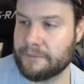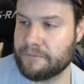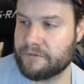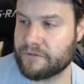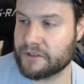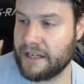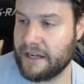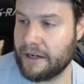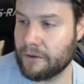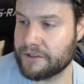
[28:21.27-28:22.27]
for
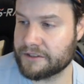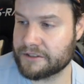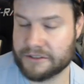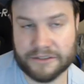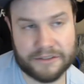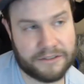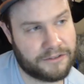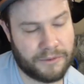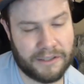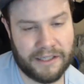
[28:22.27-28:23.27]
now, this
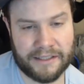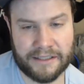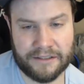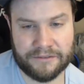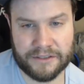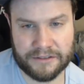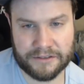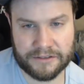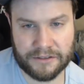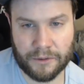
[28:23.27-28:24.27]
is what I can give you.
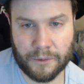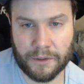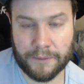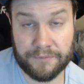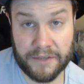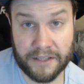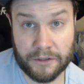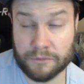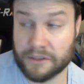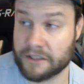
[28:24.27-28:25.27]
So thank
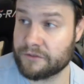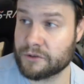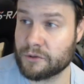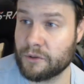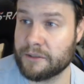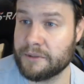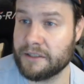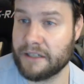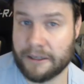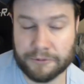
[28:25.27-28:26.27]
you for joining
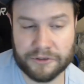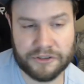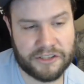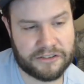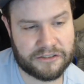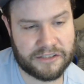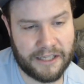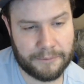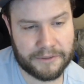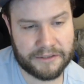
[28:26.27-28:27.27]
me. I appreciate your
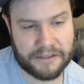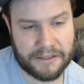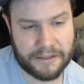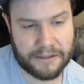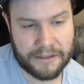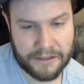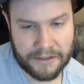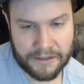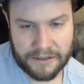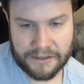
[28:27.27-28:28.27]
time and
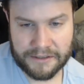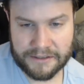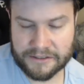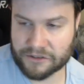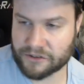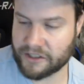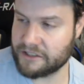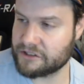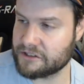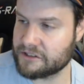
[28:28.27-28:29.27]
in
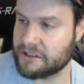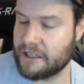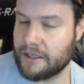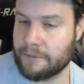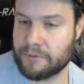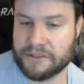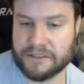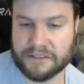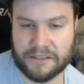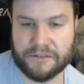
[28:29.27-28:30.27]
consideration.
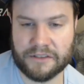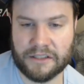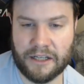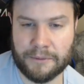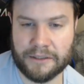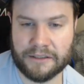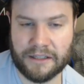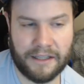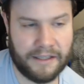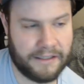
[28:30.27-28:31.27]
Please leave a comment,
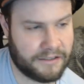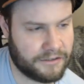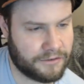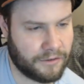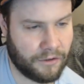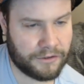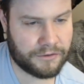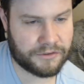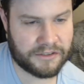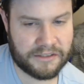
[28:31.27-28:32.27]
like, all
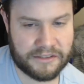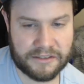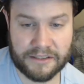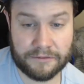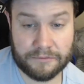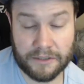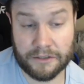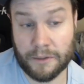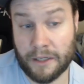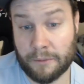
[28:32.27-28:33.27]
those things. They
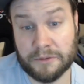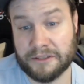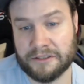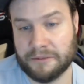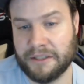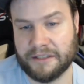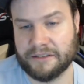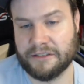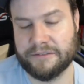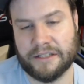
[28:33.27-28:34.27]
do help, especially me.
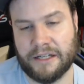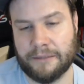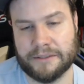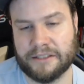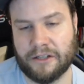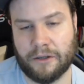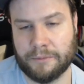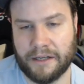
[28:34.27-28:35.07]
Like, leaving comments help